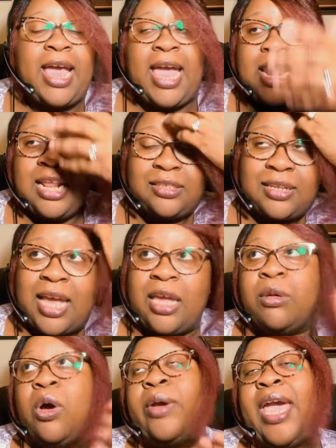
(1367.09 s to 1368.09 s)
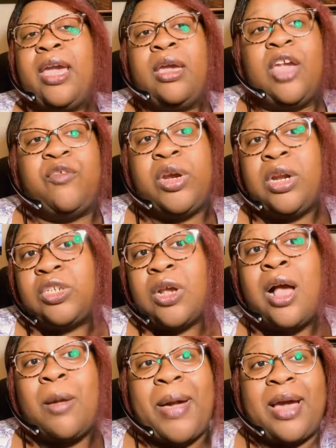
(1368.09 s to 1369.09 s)
And it's like, okay, if you're going to
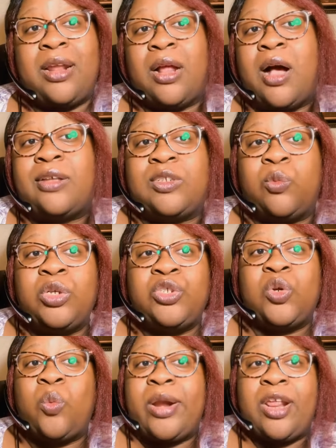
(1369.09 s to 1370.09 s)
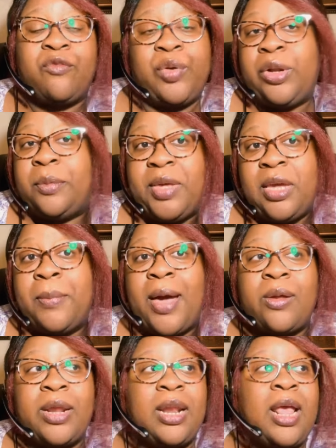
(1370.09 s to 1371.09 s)
talk about it, Austin, we're still waiting for you to be
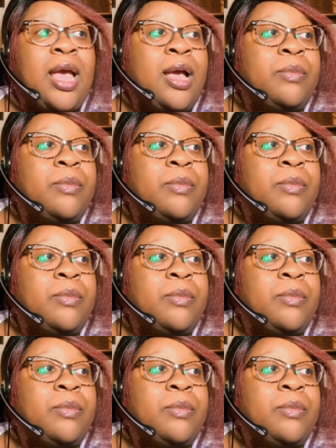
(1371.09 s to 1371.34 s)
about it,